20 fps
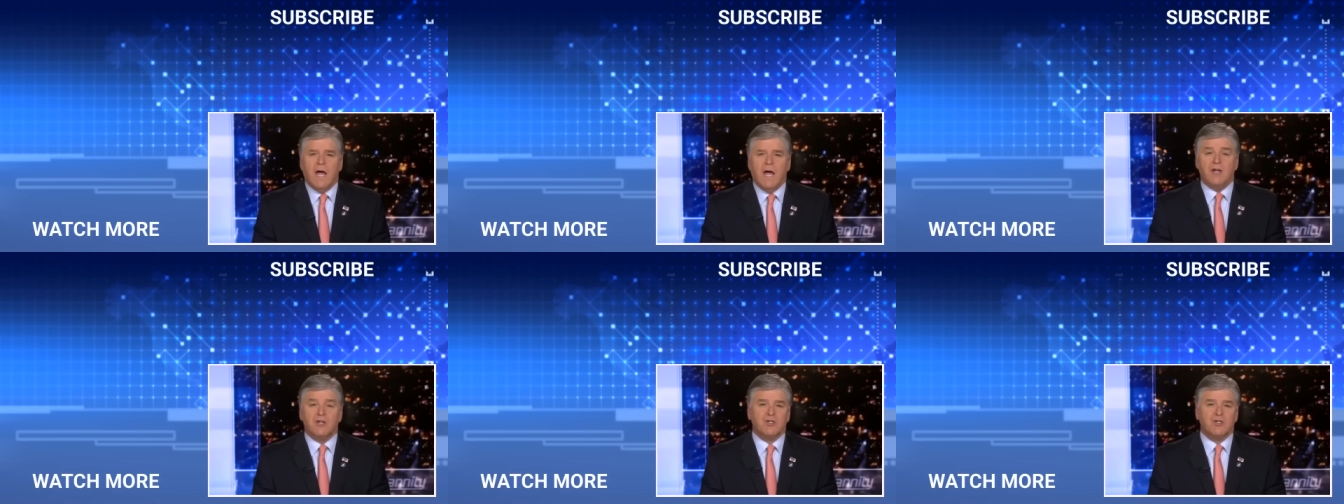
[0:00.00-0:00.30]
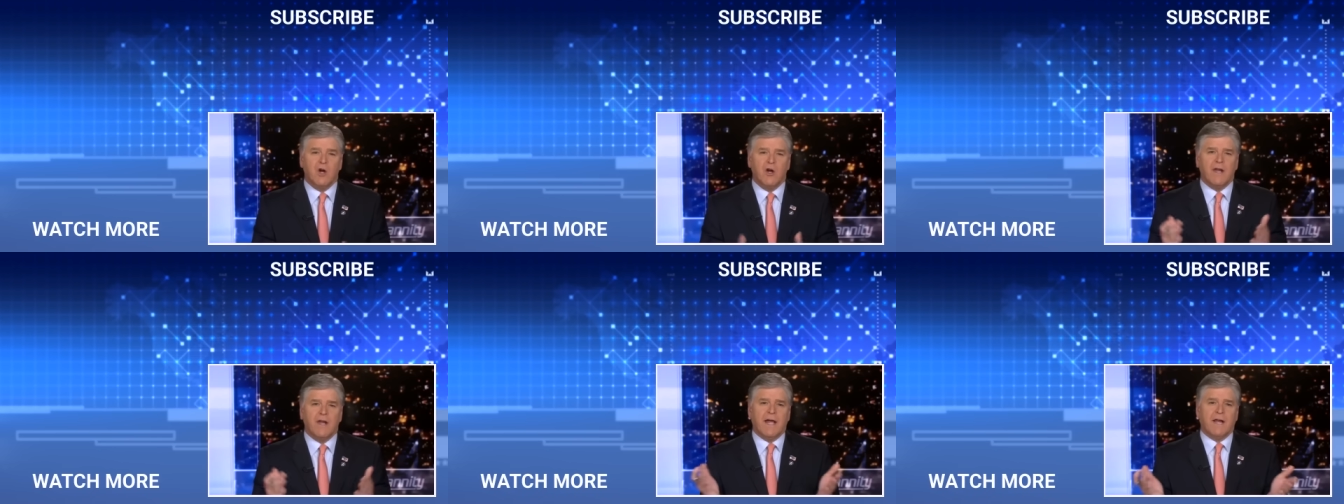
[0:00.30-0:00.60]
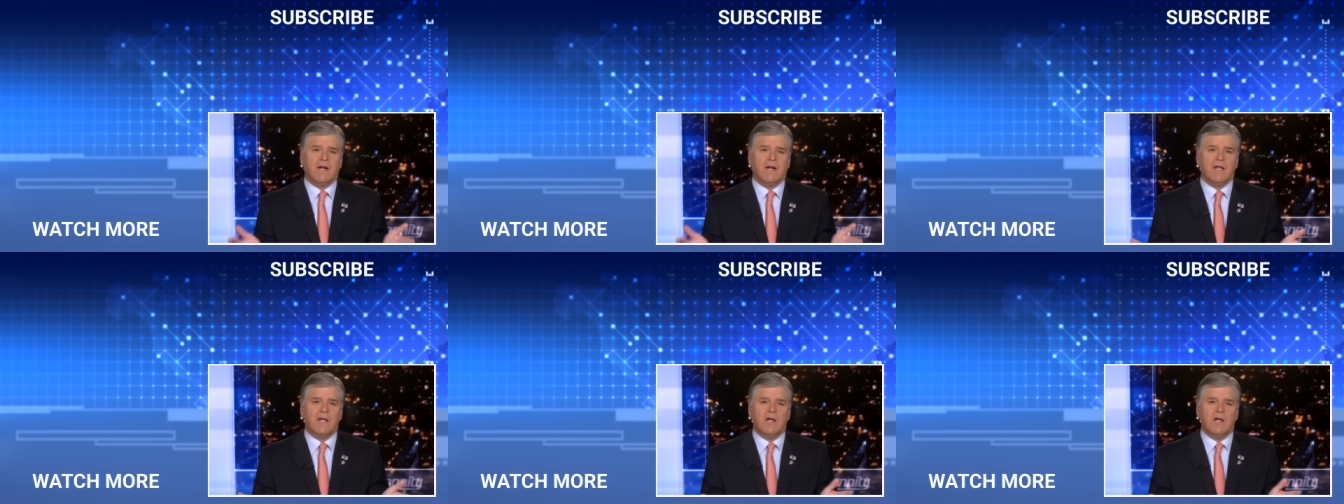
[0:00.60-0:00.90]
Hey, Sean
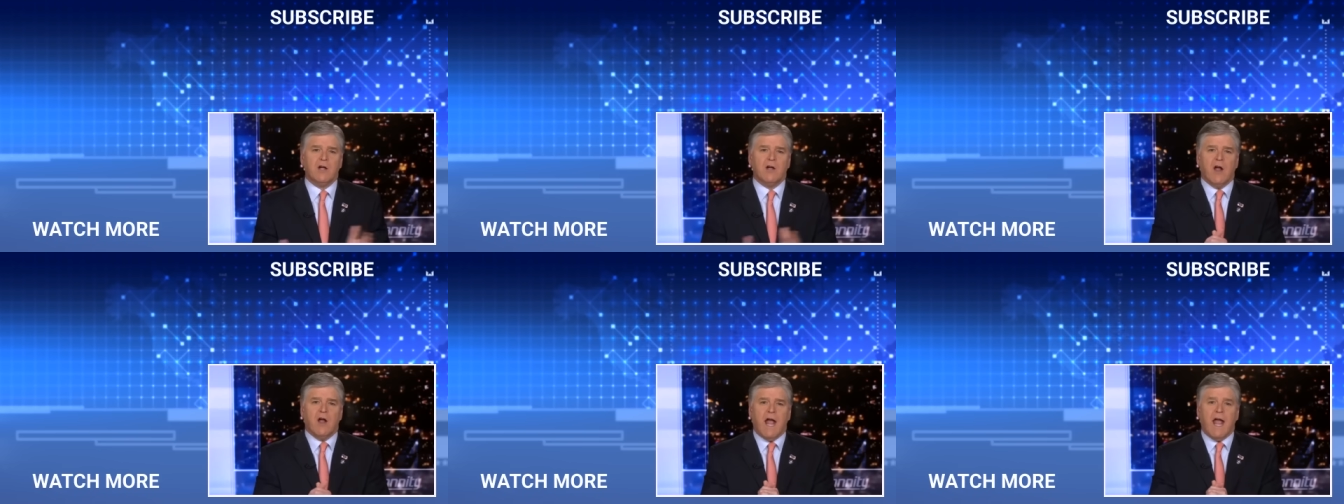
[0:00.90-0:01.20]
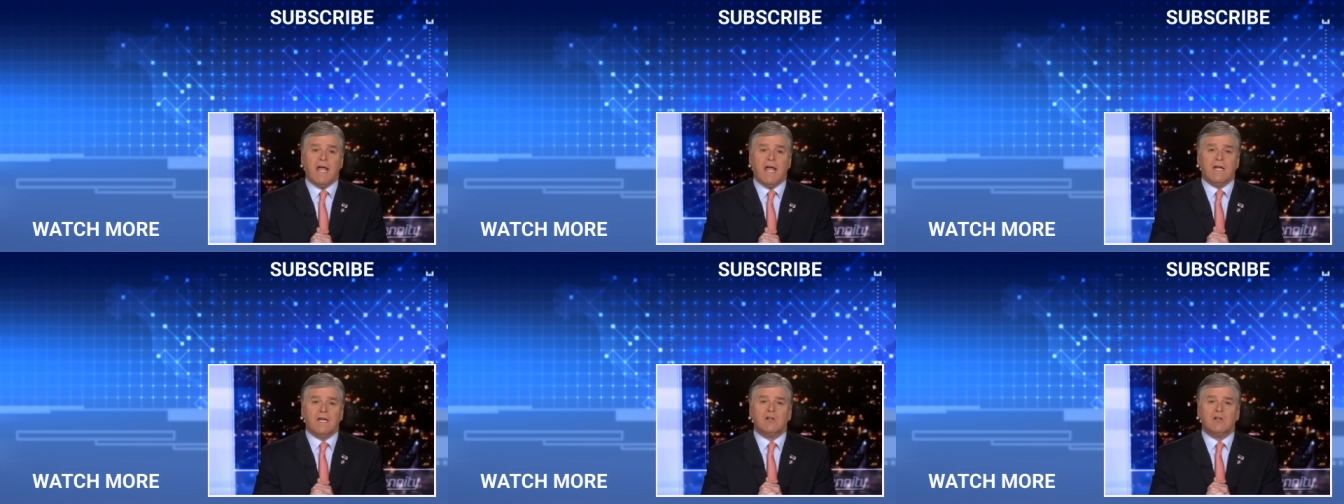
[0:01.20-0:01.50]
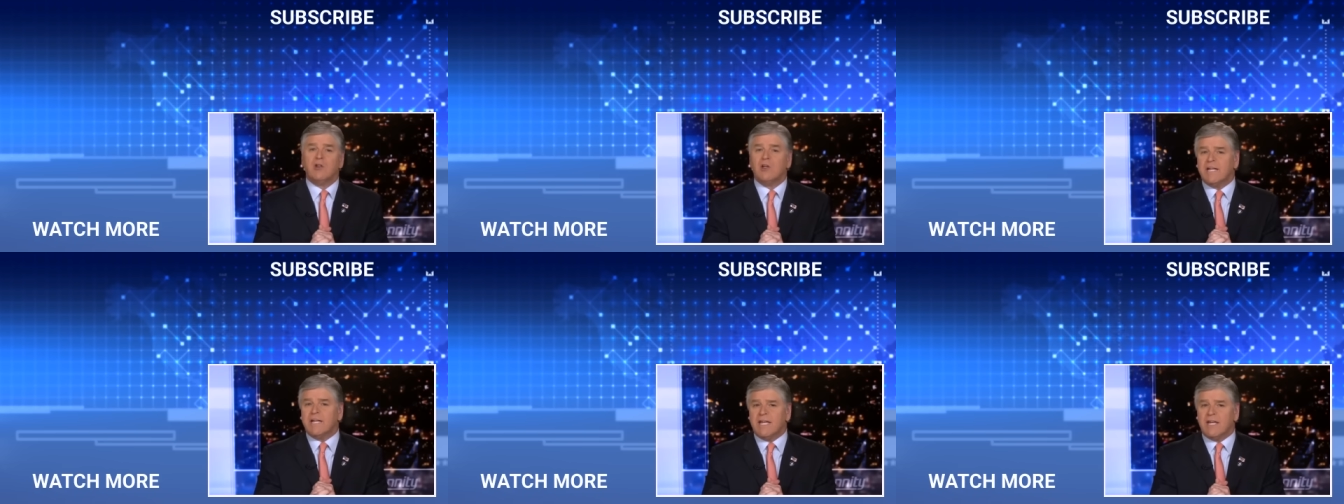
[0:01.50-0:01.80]
Hannity here. Hey,
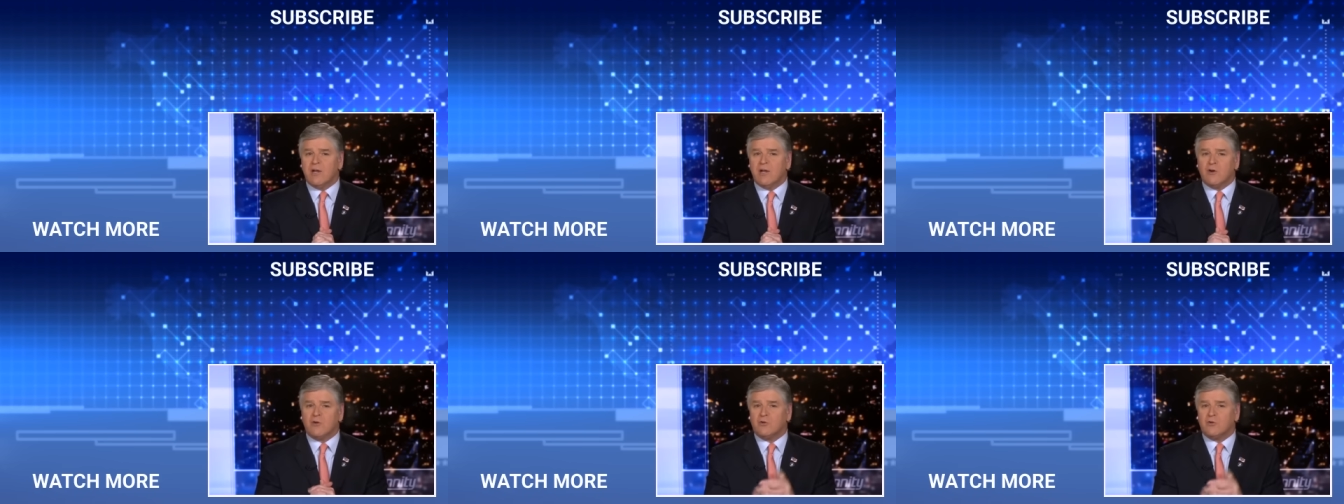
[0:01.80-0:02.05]
click here